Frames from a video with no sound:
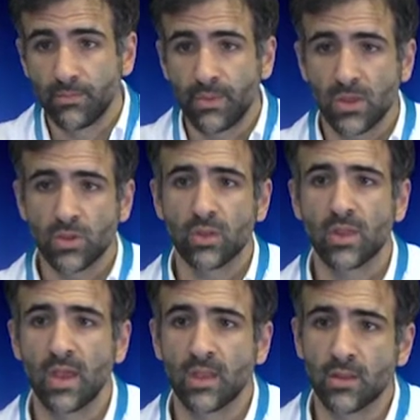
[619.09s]
patient
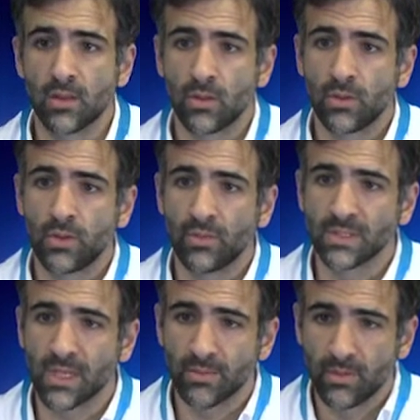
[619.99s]
and
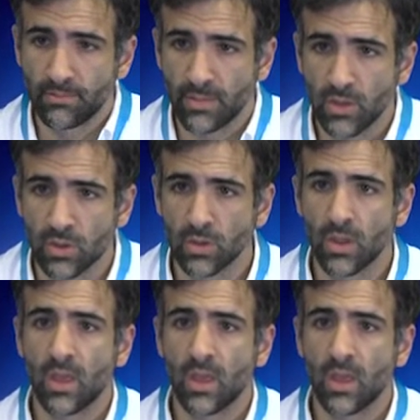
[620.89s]
non-resecable patient?